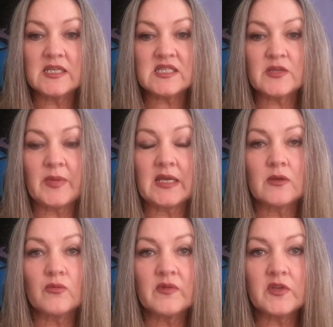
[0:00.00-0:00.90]
estimate
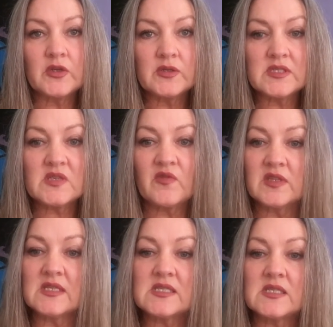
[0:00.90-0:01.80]
that revenues for
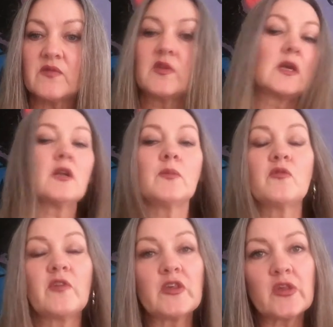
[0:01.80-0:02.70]
the global
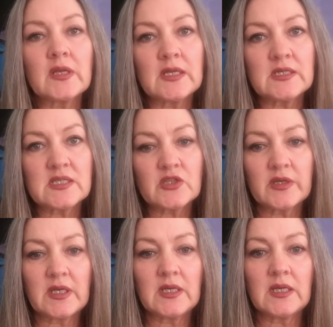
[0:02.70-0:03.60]
fashion
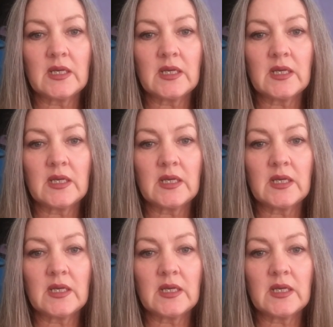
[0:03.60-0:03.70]
industry